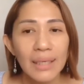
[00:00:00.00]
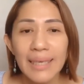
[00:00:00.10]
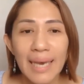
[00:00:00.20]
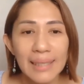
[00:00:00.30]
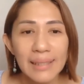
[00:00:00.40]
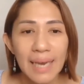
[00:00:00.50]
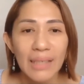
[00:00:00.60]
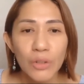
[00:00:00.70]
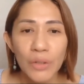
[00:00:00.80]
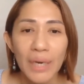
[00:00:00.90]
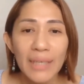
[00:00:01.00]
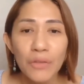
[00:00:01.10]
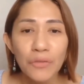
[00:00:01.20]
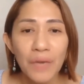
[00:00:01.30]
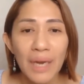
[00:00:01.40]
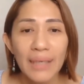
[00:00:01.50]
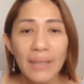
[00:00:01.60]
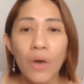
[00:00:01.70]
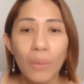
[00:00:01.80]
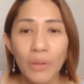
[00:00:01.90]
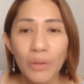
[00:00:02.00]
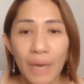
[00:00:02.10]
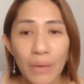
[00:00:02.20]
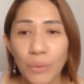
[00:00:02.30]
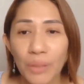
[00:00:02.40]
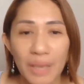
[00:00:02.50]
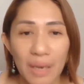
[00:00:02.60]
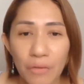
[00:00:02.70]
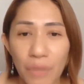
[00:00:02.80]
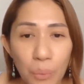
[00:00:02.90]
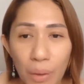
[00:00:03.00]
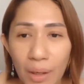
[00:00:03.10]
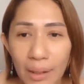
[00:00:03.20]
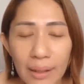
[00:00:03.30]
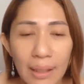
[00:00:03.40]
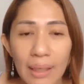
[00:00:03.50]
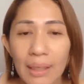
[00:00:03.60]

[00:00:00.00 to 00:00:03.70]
Yes, I try to find common ground with everyone,